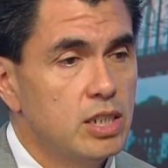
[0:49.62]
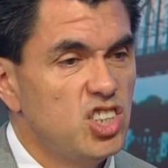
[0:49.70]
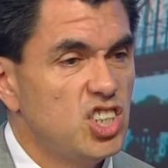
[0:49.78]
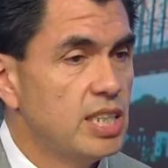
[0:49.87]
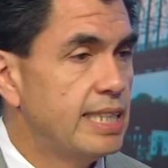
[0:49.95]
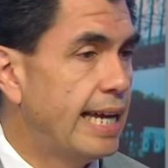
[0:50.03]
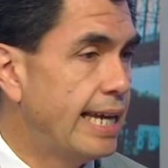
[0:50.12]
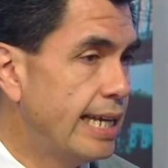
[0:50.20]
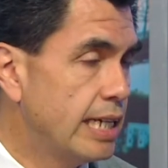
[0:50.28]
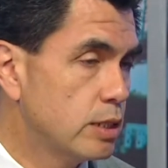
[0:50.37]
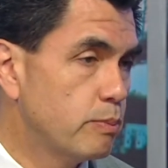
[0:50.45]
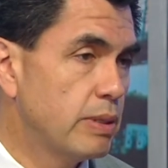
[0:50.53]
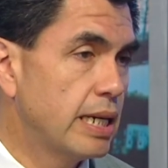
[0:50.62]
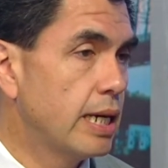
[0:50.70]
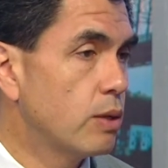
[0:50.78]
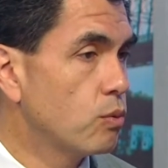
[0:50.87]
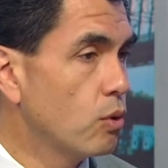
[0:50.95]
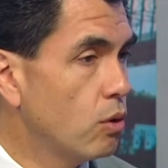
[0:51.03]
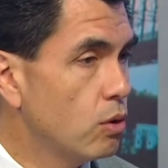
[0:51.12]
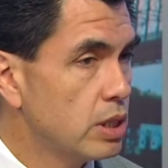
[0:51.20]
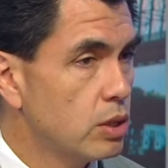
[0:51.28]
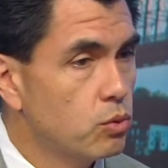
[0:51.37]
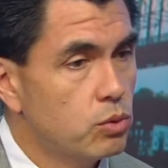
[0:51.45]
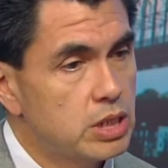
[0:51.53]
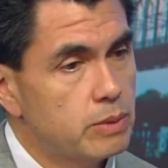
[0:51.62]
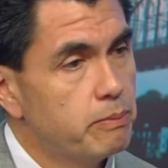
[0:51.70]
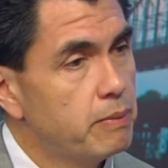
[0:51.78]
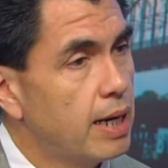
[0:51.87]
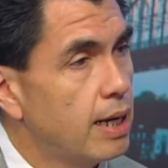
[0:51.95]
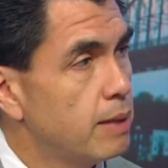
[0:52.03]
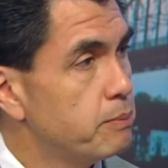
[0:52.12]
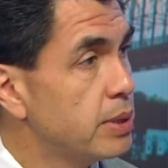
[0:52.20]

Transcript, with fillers: genetics play a role in which uh,